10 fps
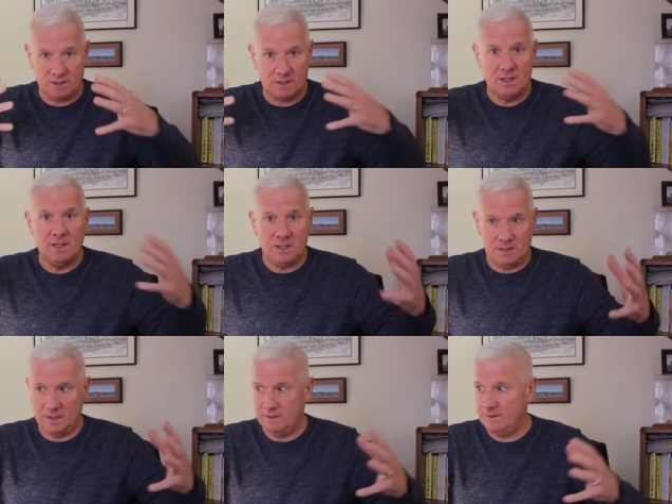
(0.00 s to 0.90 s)

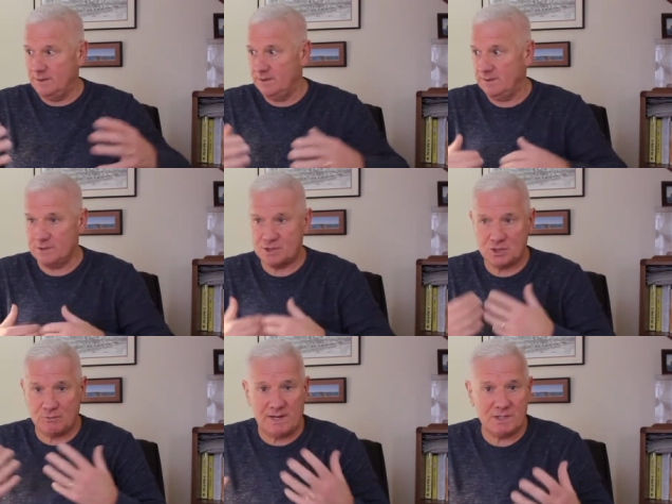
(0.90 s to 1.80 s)
the
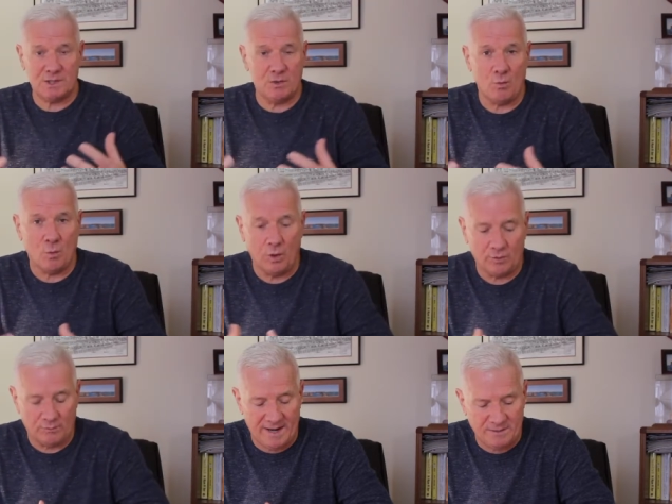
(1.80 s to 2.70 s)
stress in the
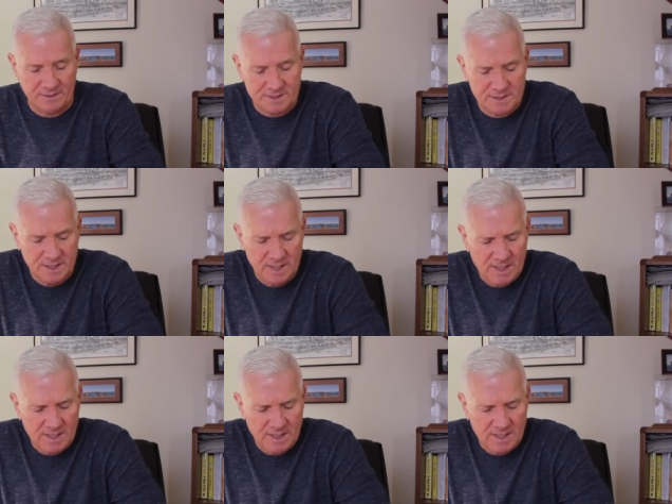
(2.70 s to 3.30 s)
world around us.